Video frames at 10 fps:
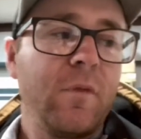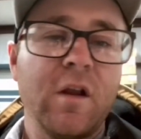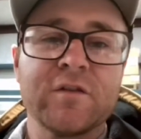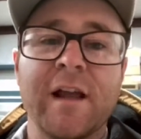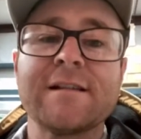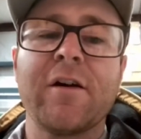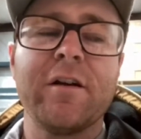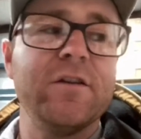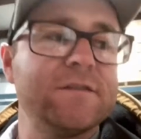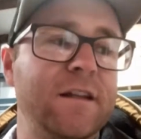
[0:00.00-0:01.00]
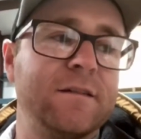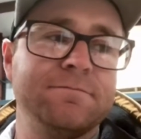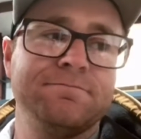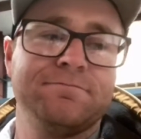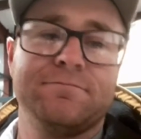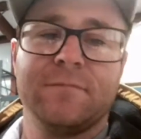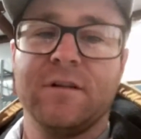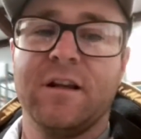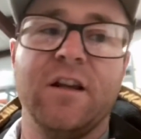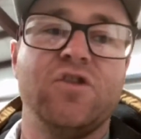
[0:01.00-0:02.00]
so that's how I used the
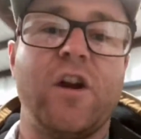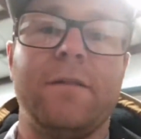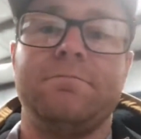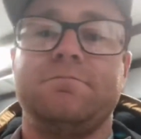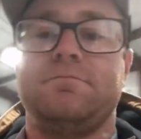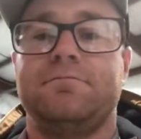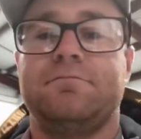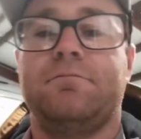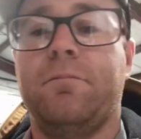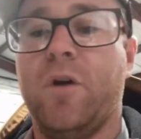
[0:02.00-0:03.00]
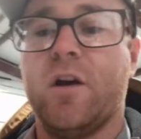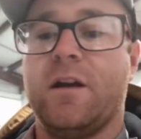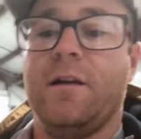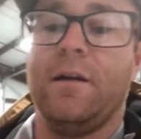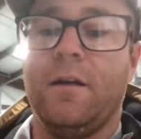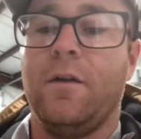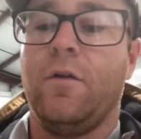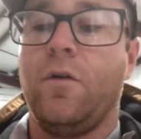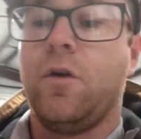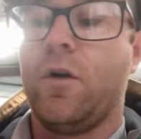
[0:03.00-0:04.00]
TJet book
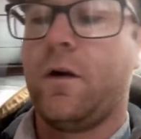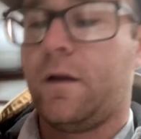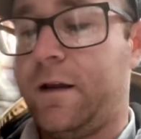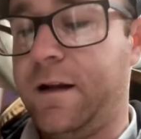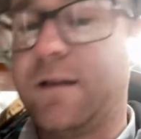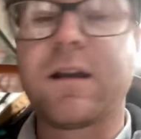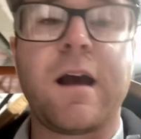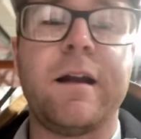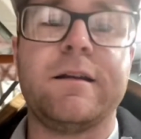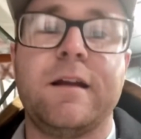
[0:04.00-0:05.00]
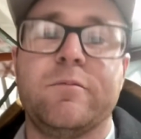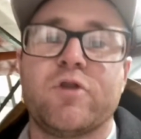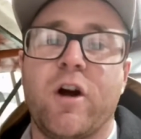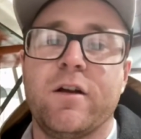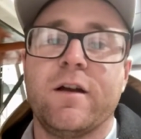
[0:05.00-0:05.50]
or any kind of tip chart.